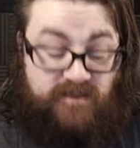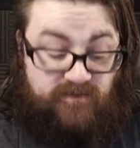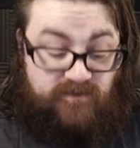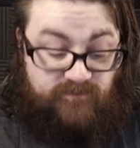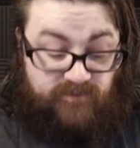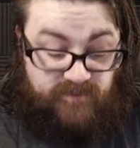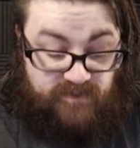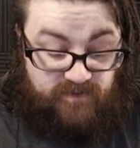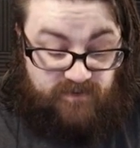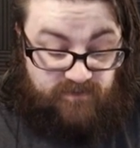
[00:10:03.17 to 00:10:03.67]

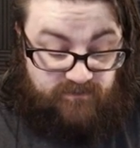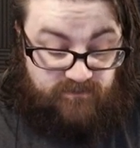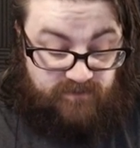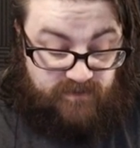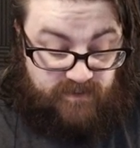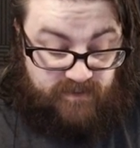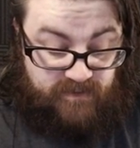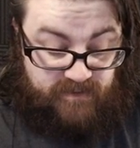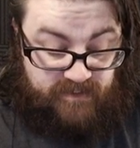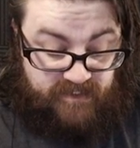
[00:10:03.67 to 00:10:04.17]
you're
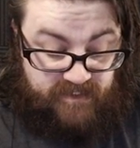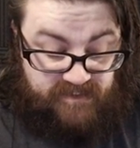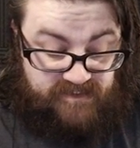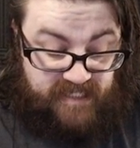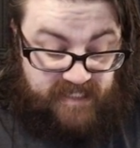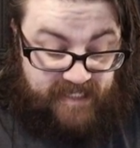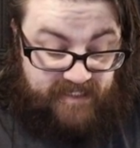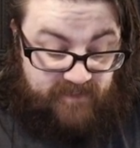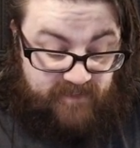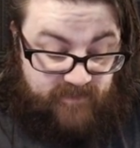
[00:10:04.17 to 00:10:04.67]

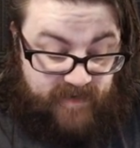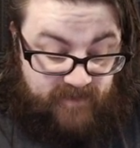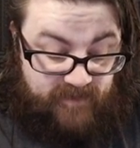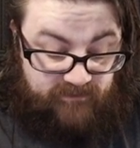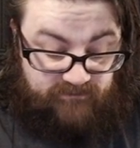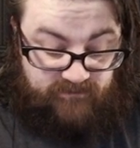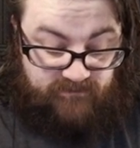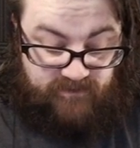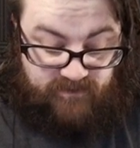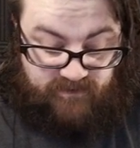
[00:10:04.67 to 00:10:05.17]
excited about
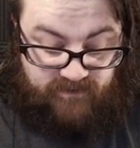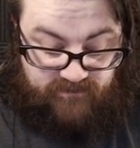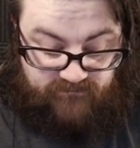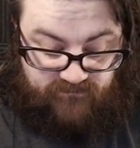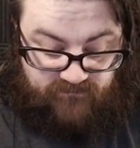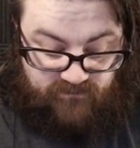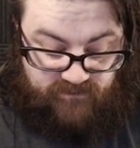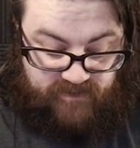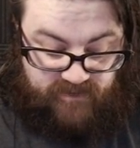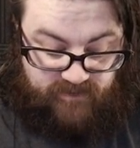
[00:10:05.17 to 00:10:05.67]
for
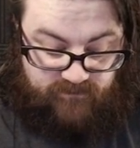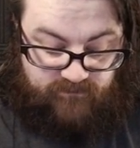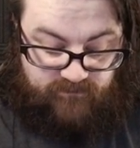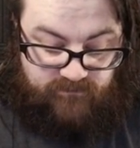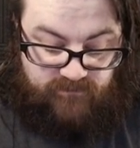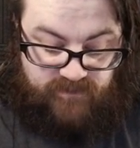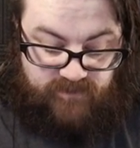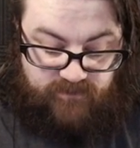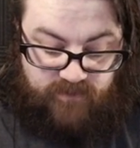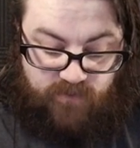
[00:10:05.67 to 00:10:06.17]
the
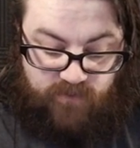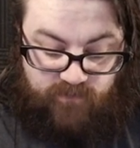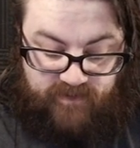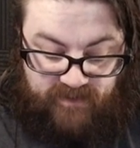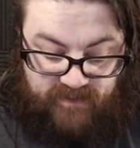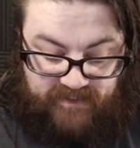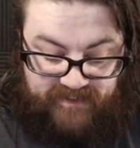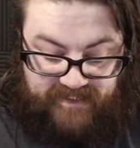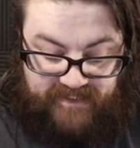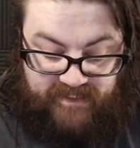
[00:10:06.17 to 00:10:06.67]

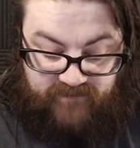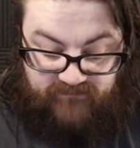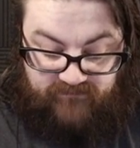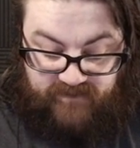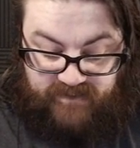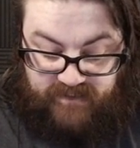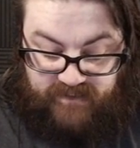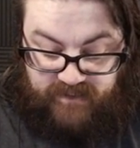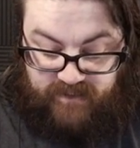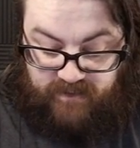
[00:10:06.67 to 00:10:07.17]
mobility of it,
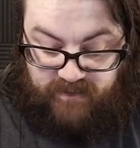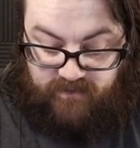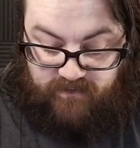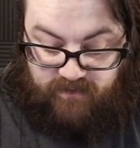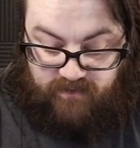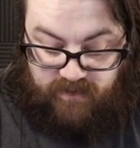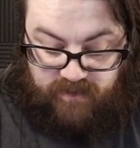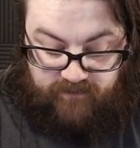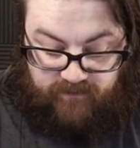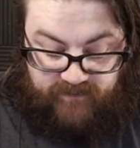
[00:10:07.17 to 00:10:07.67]

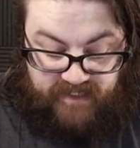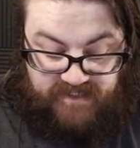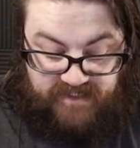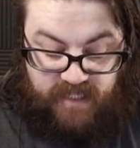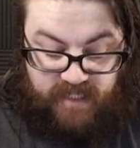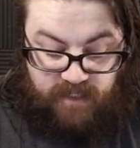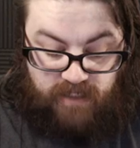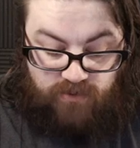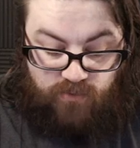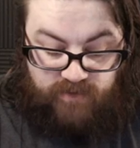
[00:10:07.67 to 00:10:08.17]
it's
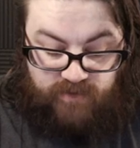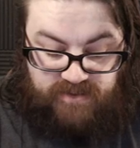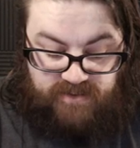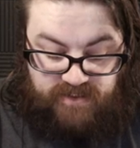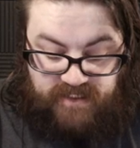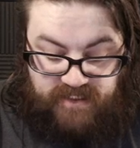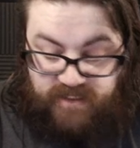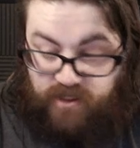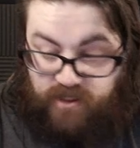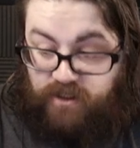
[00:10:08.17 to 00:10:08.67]
not going to.
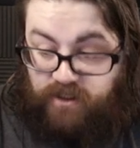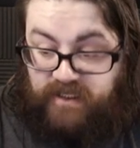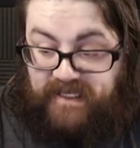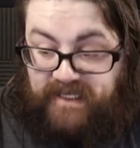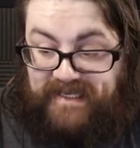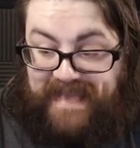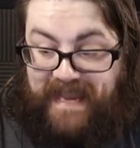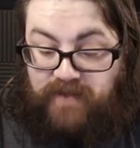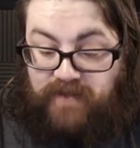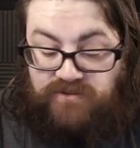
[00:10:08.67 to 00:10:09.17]
You're not going to
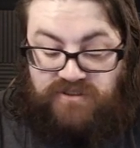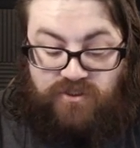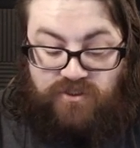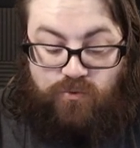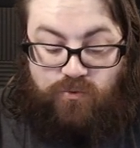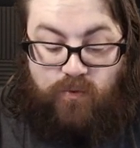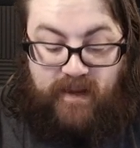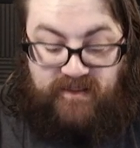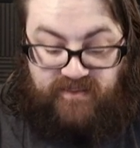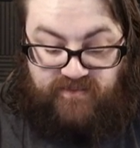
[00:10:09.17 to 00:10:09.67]
gouge your
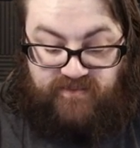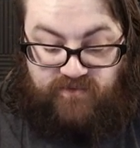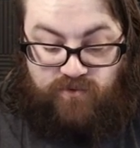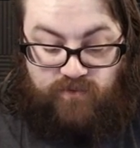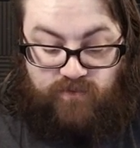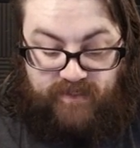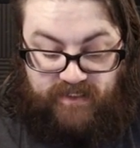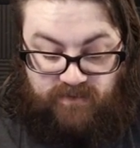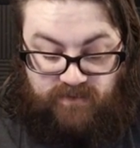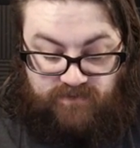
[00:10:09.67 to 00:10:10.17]
way through it.
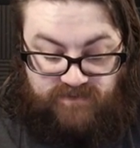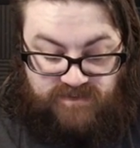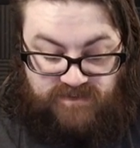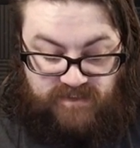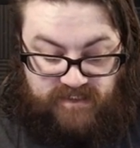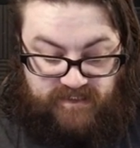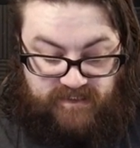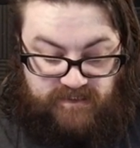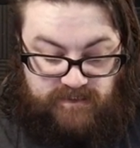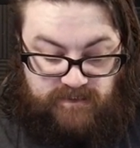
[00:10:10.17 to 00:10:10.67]
It looks
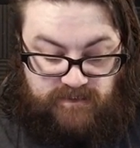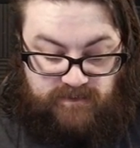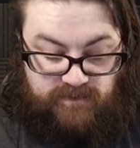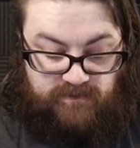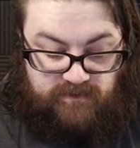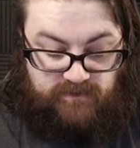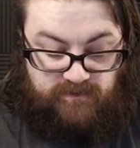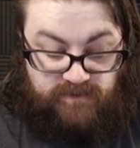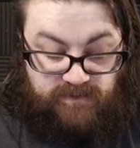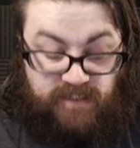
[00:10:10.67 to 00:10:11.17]
like.
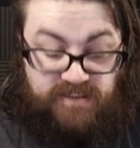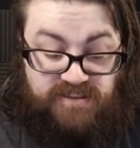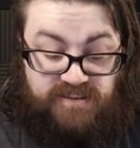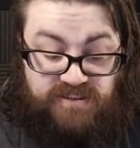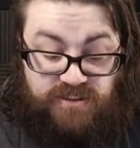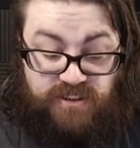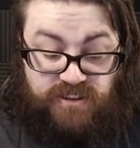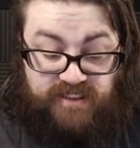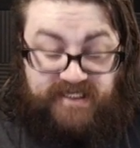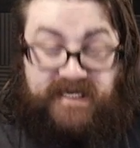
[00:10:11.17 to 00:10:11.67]
Not that you're
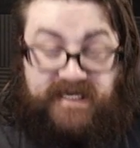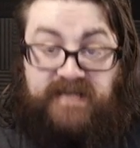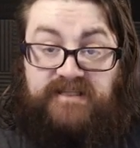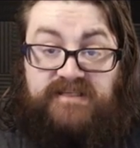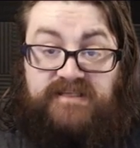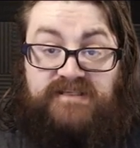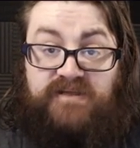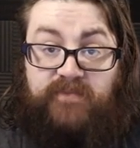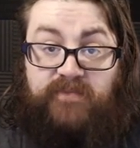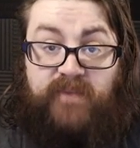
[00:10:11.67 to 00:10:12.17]
going to carry this in
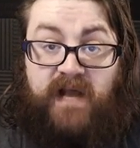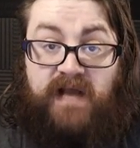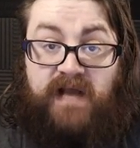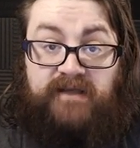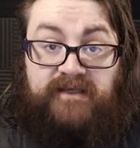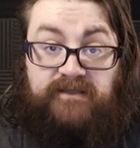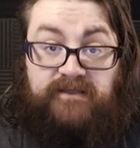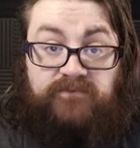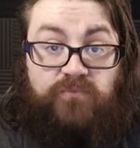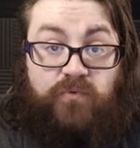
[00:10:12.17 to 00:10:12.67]
your pocket
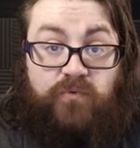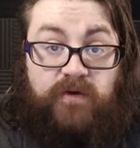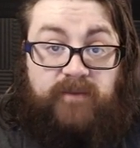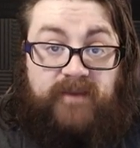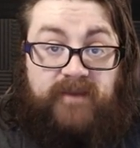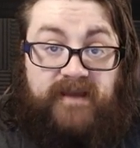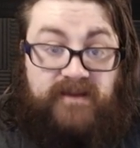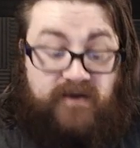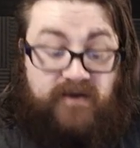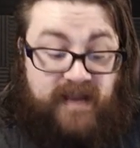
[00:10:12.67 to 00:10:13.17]
and worry about
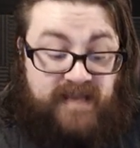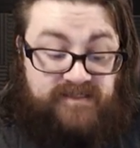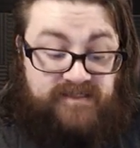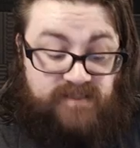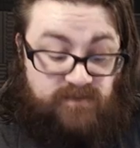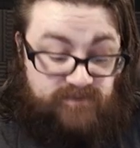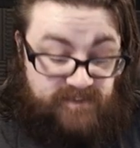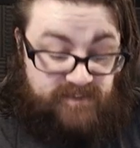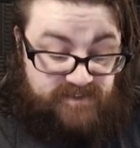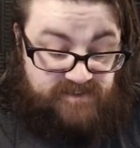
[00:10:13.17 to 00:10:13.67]
your asshole
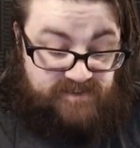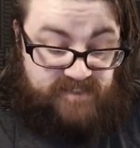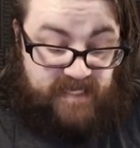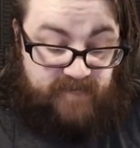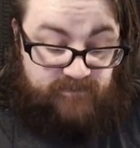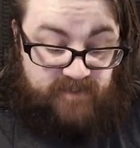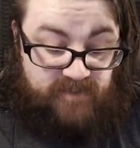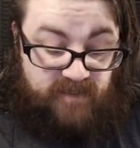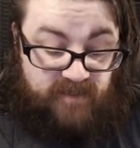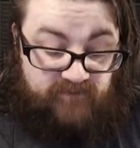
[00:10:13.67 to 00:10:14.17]
getting stabbed
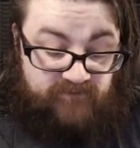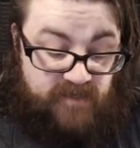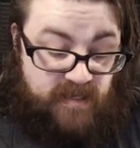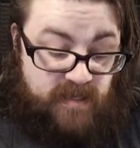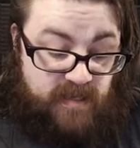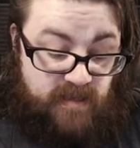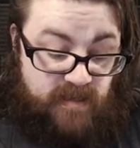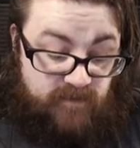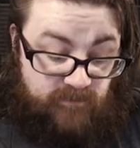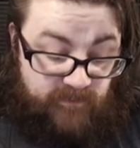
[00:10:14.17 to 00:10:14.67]
off,
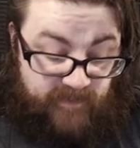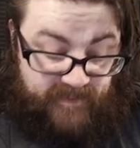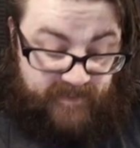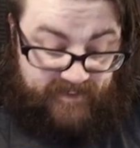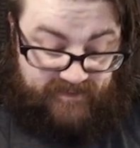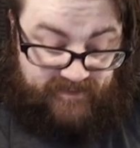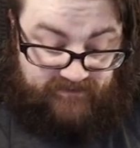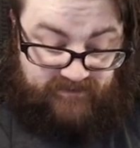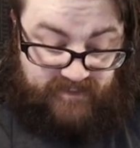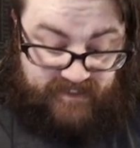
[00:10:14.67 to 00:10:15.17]
but
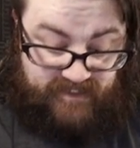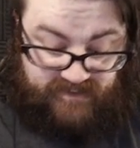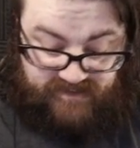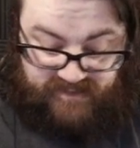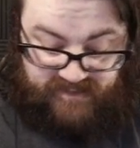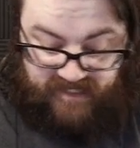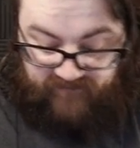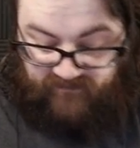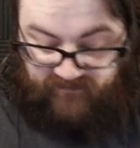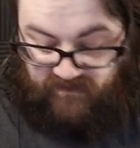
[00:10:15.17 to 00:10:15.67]
it's
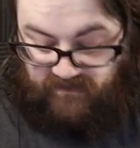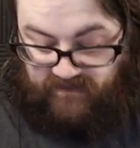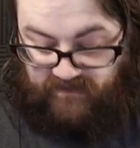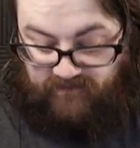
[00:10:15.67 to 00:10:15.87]
definitely.